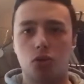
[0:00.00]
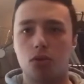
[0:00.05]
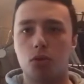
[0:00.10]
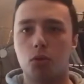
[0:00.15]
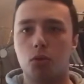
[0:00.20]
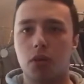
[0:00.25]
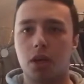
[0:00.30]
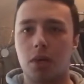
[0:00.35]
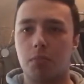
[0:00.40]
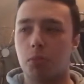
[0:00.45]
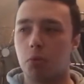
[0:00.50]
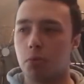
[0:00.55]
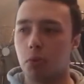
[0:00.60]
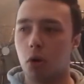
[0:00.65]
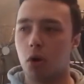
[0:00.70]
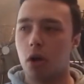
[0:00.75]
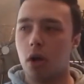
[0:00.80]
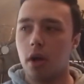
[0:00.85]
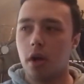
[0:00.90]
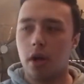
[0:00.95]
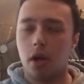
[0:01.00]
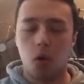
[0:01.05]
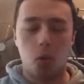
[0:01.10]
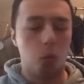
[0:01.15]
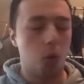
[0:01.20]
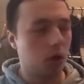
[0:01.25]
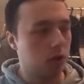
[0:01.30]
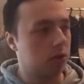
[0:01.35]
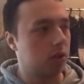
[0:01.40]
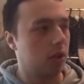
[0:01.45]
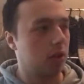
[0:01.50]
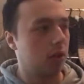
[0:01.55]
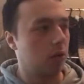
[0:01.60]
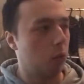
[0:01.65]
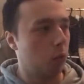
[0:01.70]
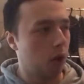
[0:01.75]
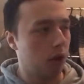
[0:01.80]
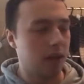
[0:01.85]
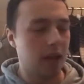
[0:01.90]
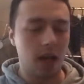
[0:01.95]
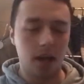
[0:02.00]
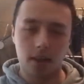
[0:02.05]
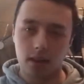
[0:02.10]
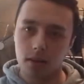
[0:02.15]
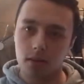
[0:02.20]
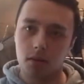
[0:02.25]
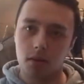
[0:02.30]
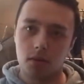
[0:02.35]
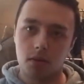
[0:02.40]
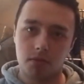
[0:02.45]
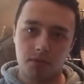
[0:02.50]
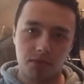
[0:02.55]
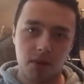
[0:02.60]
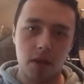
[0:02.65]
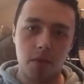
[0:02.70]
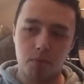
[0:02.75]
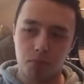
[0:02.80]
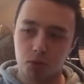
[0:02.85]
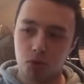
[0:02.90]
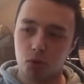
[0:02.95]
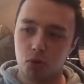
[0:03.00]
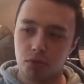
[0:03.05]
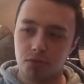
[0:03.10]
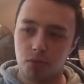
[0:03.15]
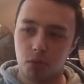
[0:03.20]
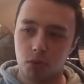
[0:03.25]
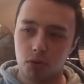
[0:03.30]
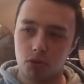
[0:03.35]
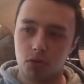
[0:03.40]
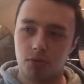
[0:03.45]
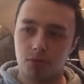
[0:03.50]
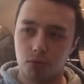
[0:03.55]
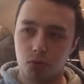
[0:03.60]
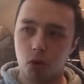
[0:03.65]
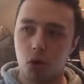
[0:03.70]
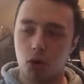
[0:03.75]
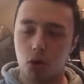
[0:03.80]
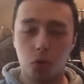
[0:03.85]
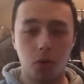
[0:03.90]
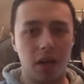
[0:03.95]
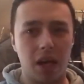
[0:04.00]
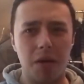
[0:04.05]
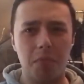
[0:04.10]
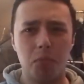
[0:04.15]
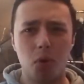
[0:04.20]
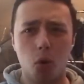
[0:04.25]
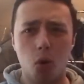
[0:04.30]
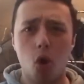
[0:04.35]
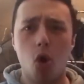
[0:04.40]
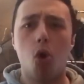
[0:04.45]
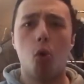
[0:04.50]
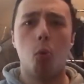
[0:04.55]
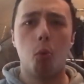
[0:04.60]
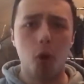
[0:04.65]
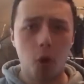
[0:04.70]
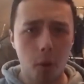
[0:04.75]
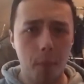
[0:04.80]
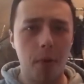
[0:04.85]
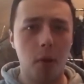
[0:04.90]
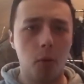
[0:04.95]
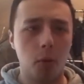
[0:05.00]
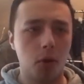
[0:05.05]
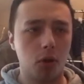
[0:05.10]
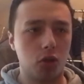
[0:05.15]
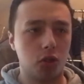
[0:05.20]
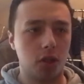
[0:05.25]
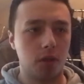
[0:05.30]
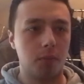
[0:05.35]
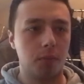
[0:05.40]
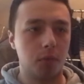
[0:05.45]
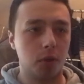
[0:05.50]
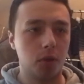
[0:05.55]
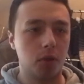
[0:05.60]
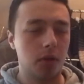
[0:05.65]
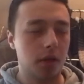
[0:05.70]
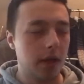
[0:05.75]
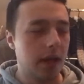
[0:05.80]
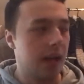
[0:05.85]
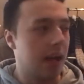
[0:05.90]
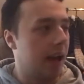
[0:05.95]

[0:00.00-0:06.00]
on Luke Campbell. But what that fight proved once and for all, Luke Campbell will be world champion.